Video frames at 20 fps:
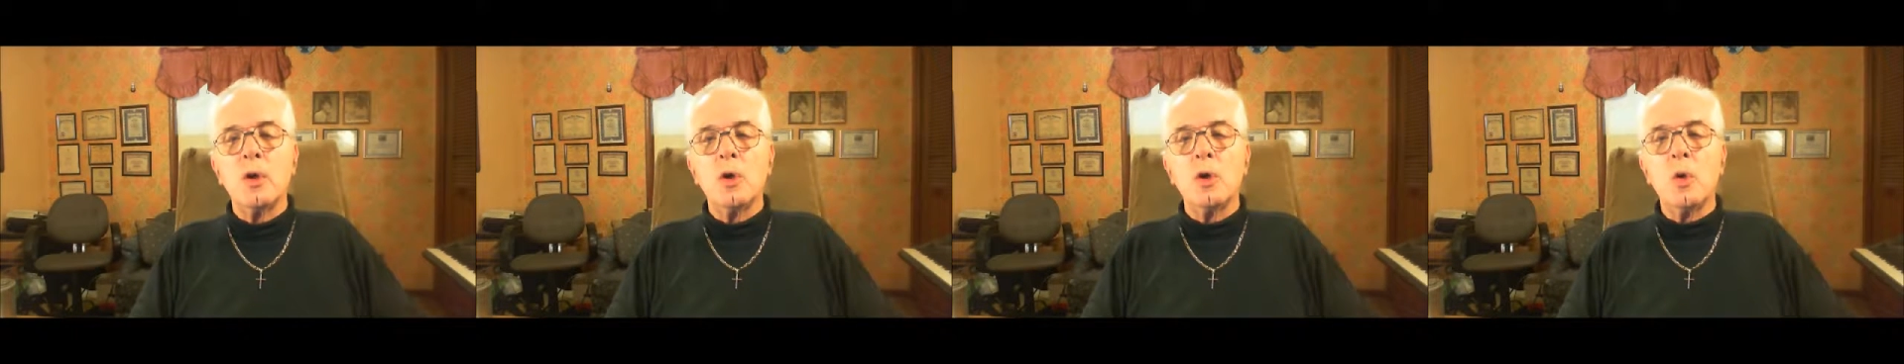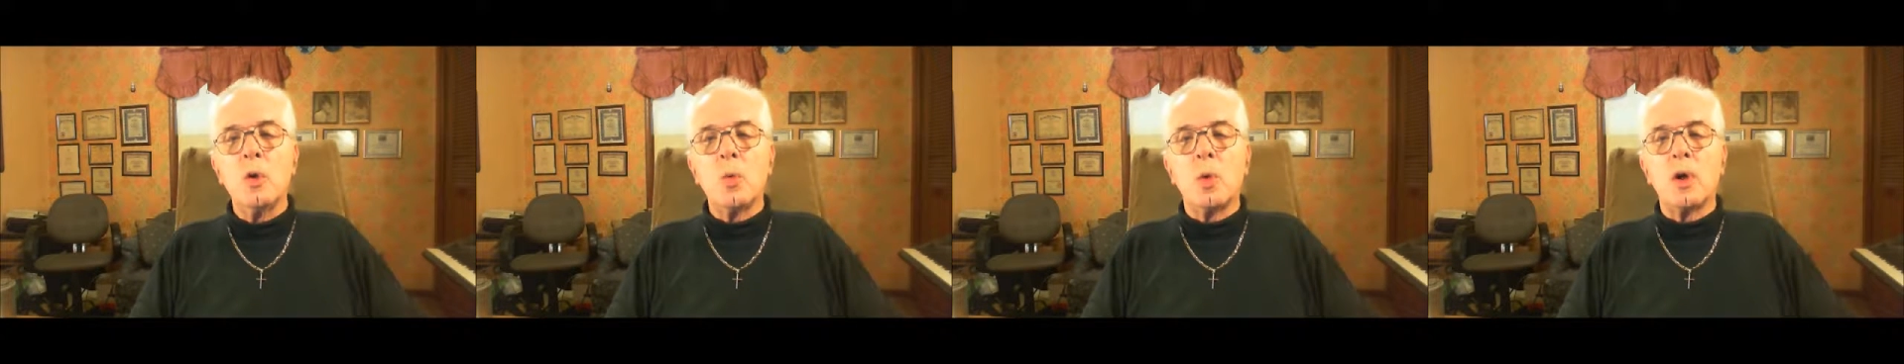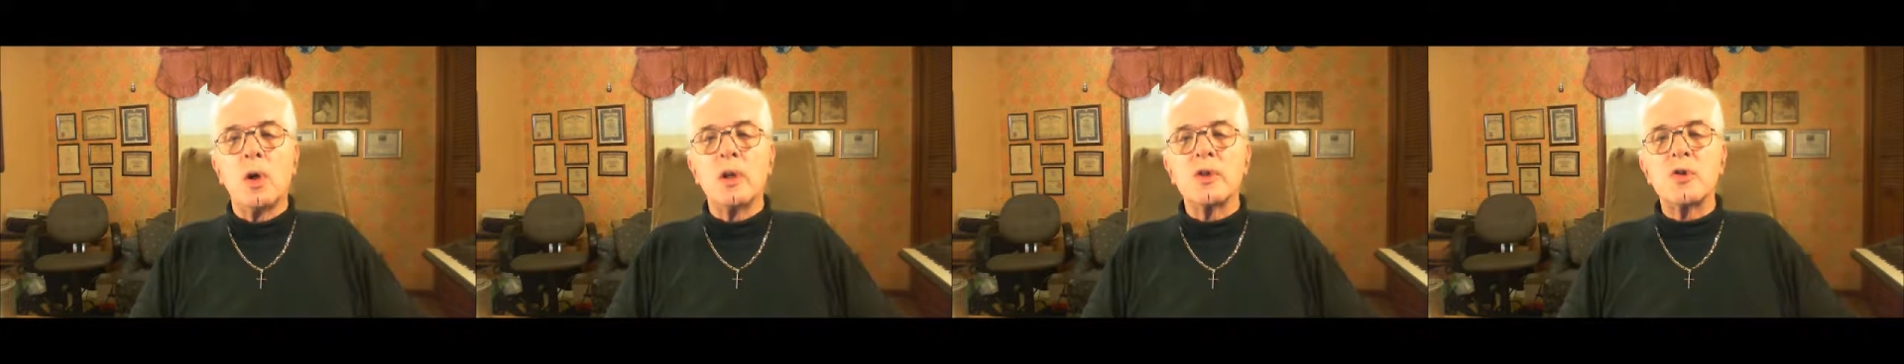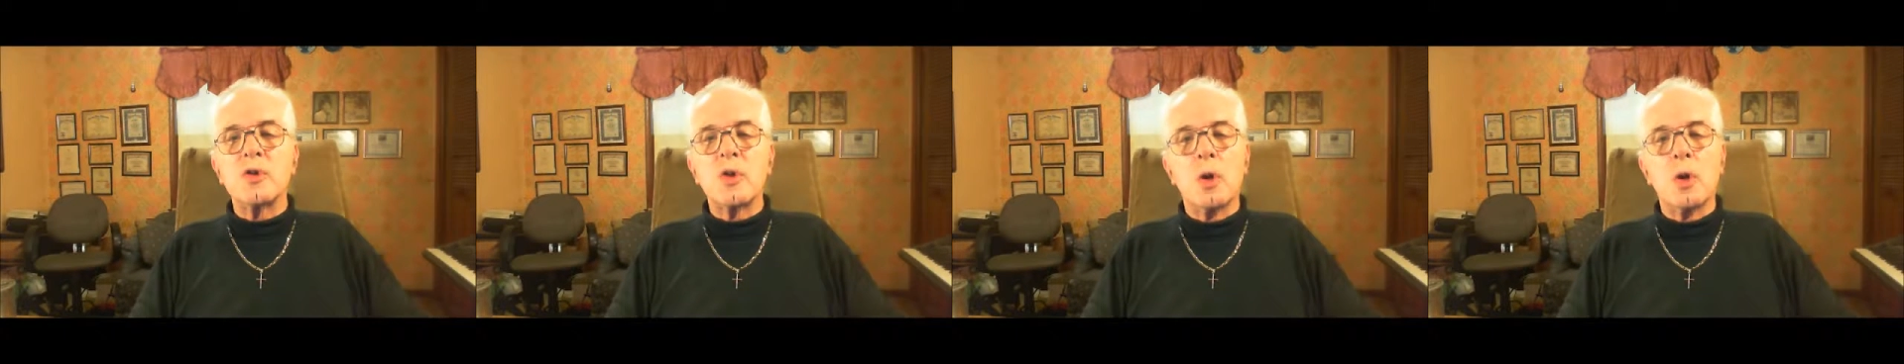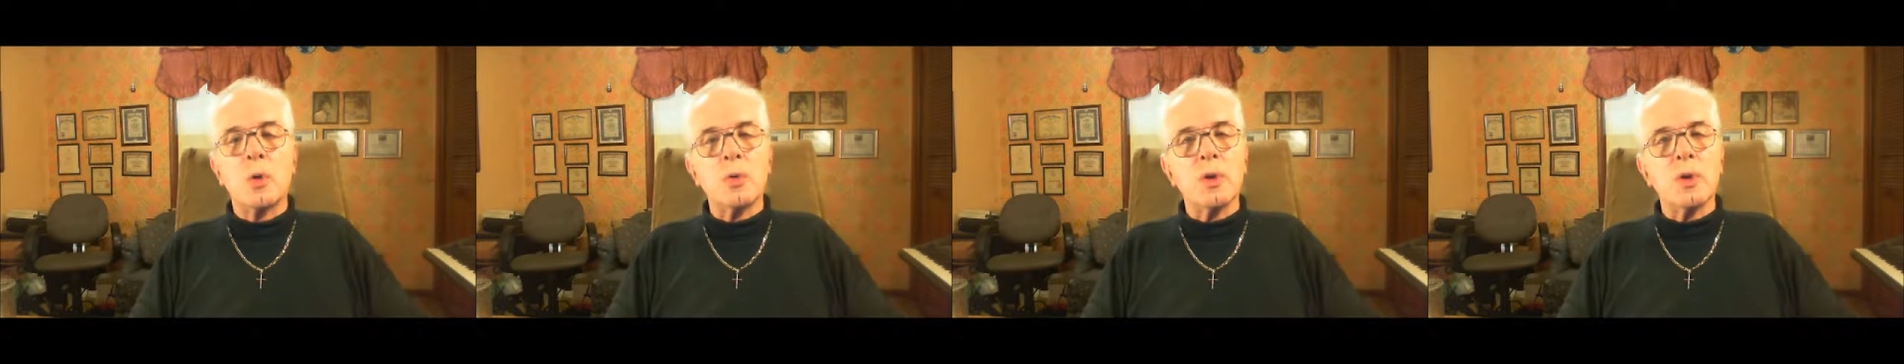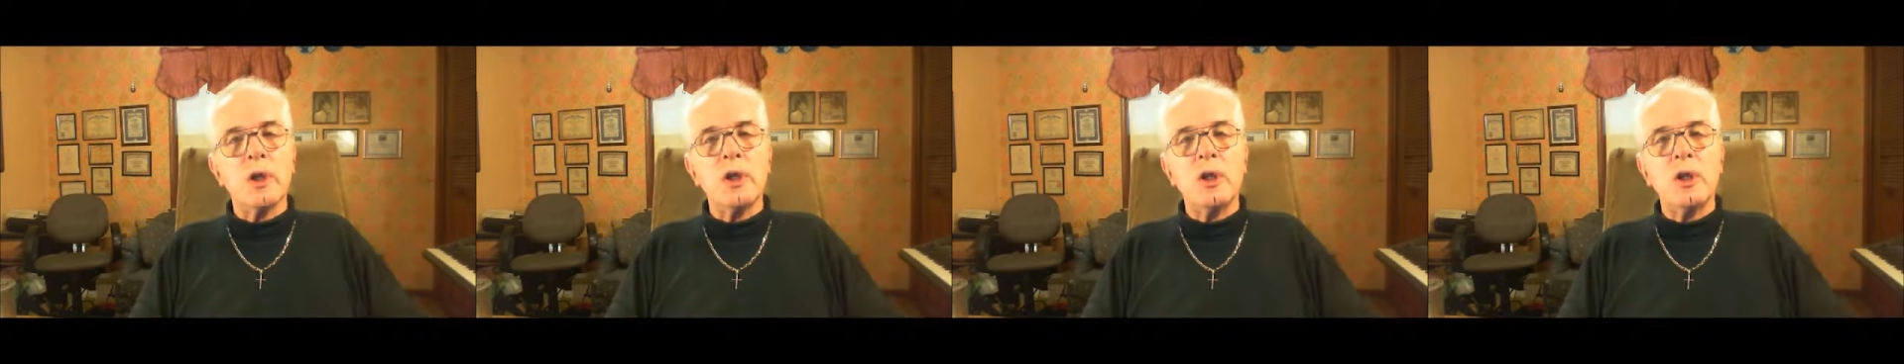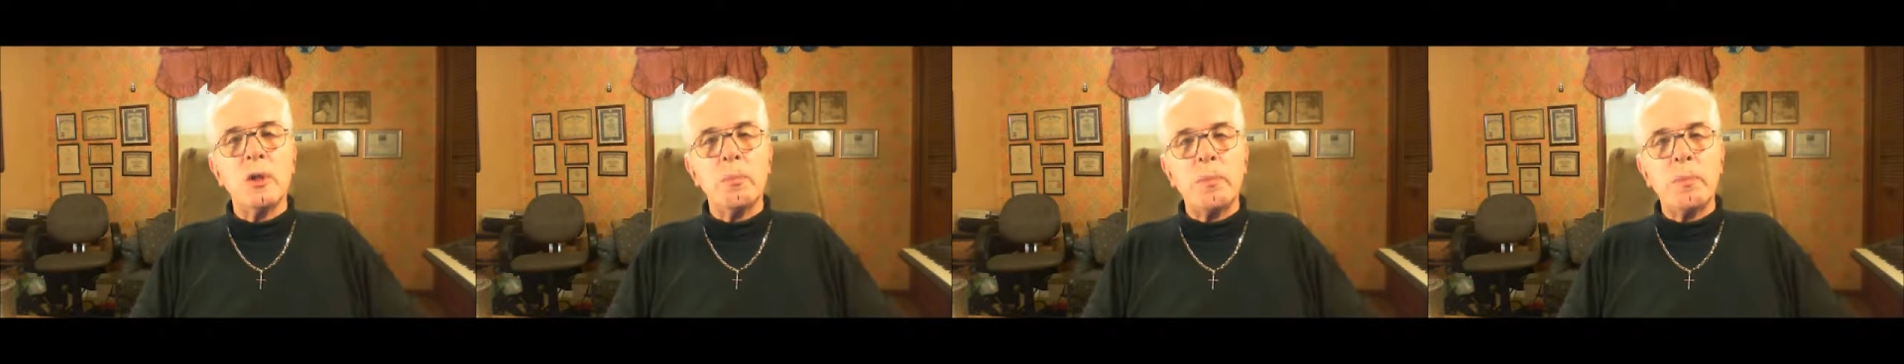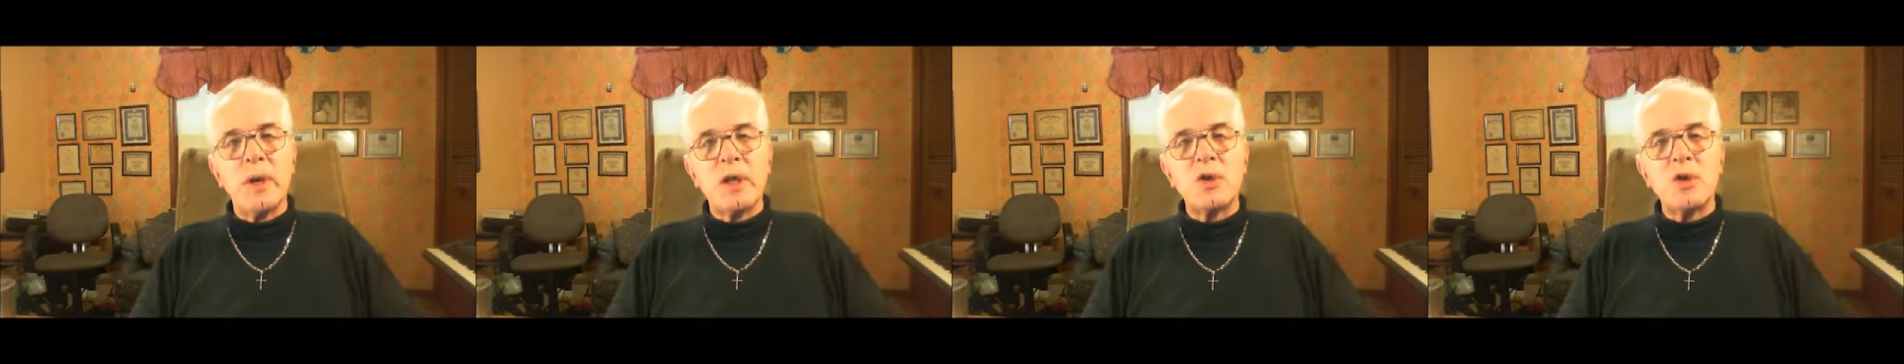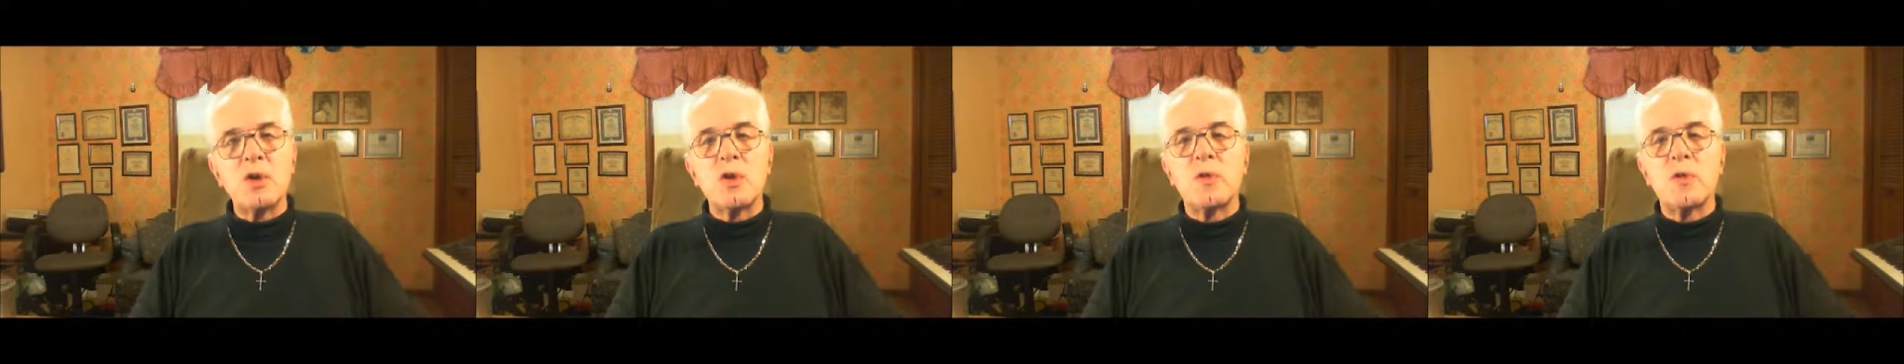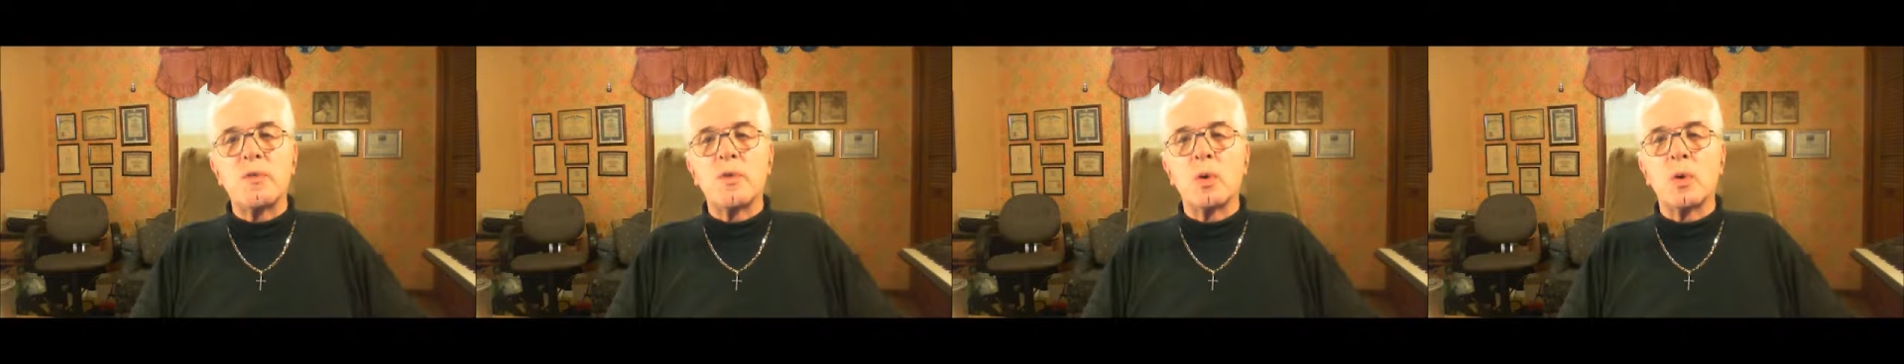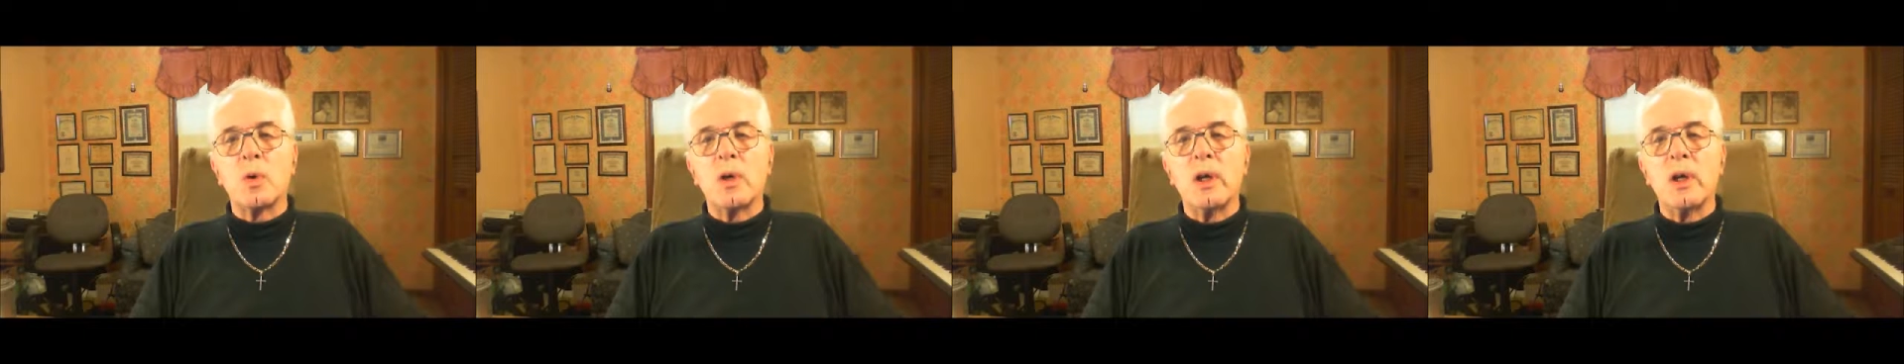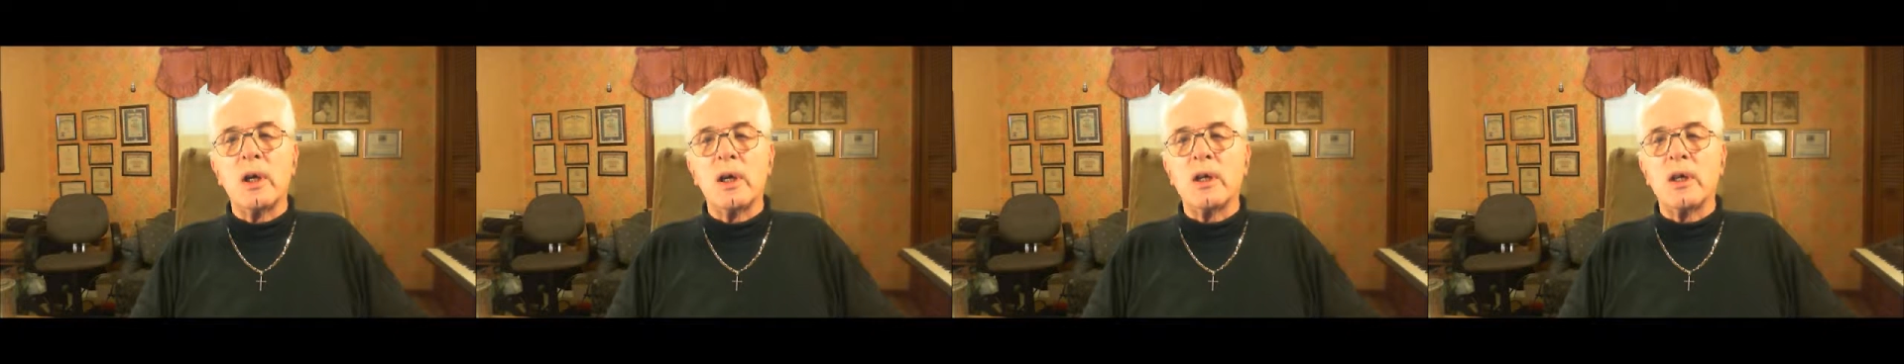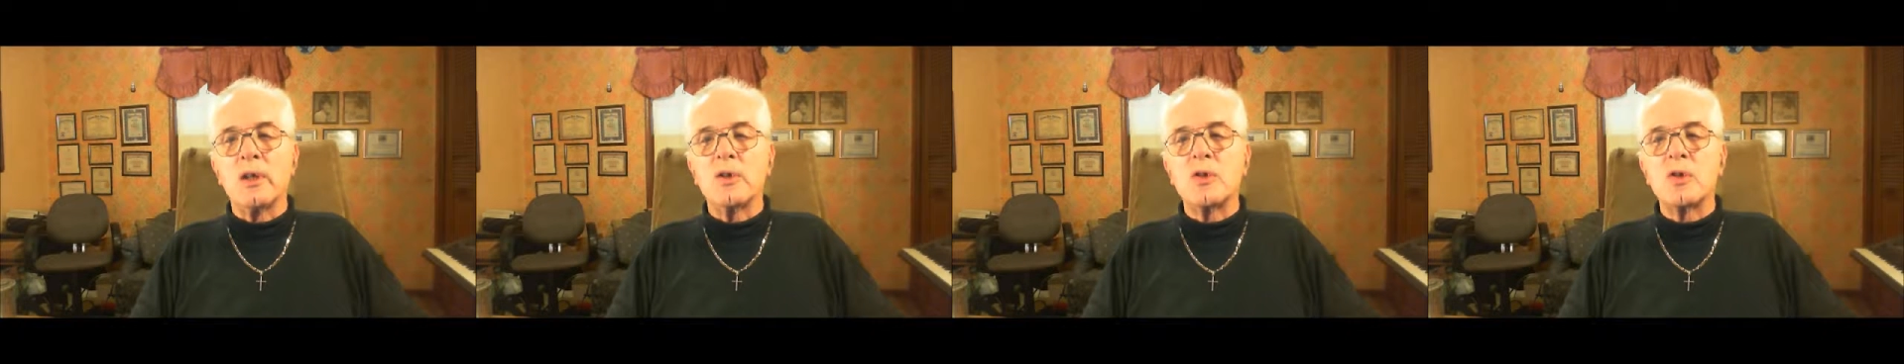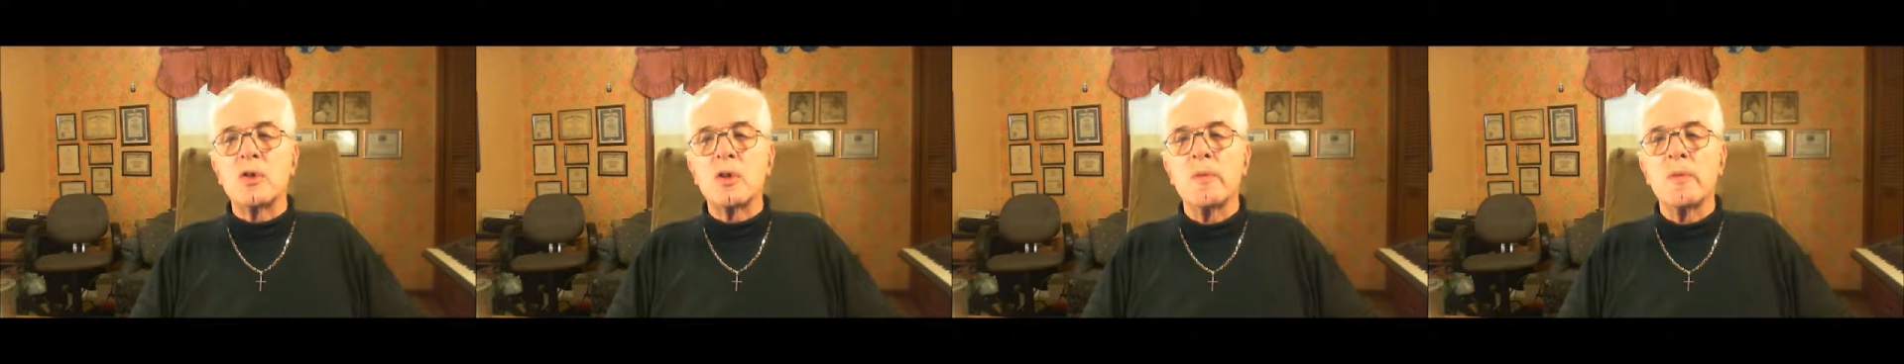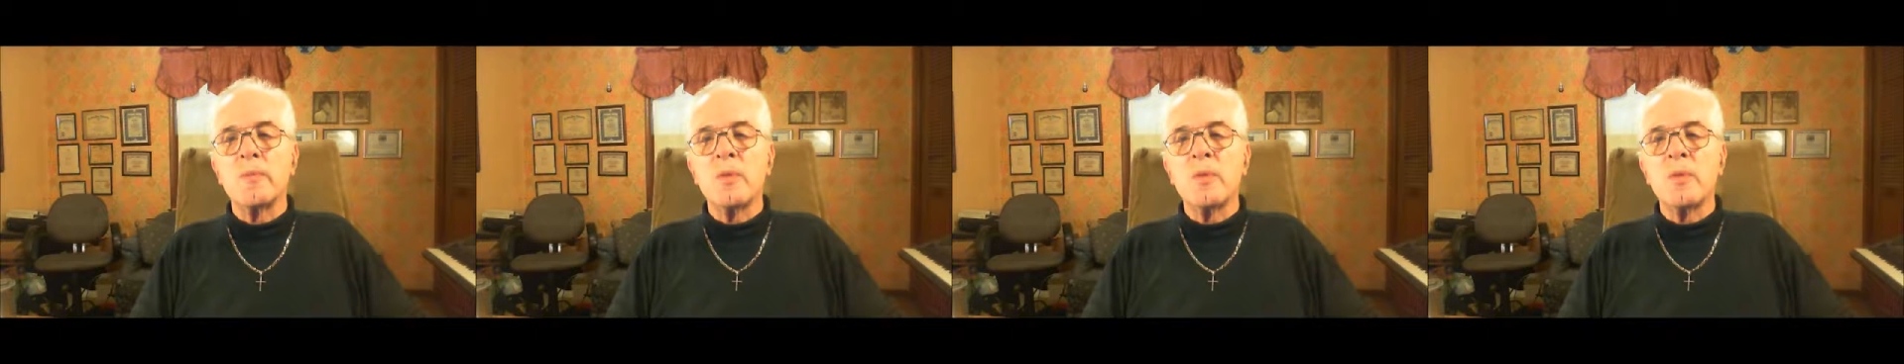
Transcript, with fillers: who wants only the best for us.